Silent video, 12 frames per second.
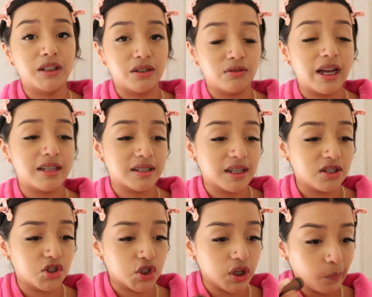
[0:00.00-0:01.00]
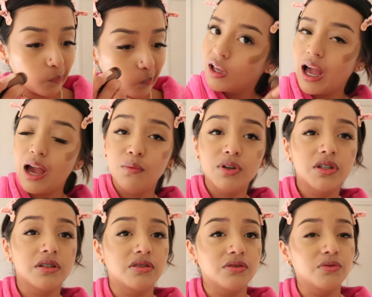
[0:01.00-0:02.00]
little ass kid shit. I wish
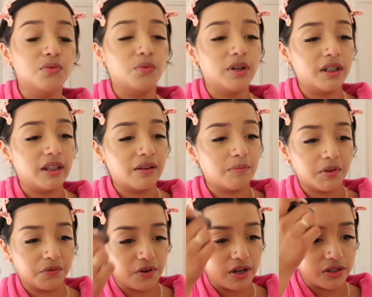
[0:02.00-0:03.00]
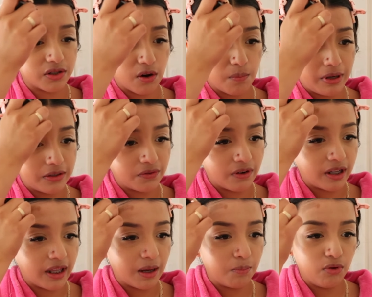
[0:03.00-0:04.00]
a dude would leave me for his girl best
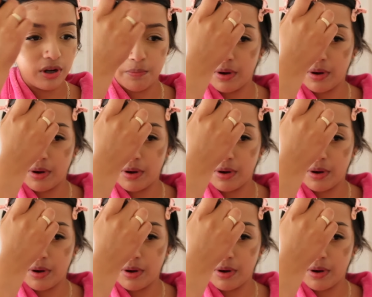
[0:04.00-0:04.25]
friend. Like, boy,